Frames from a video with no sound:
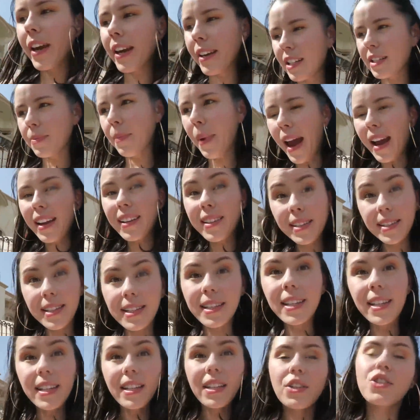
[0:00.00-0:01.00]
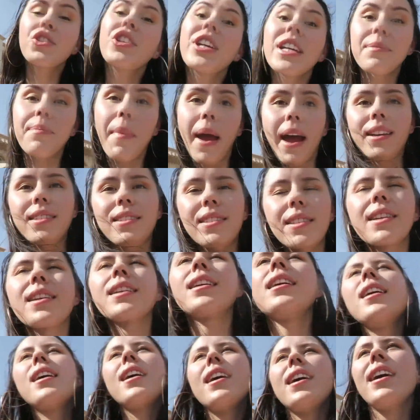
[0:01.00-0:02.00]
face mask, cheat mask,
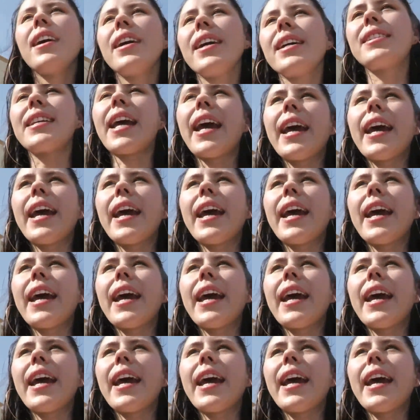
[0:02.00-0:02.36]
a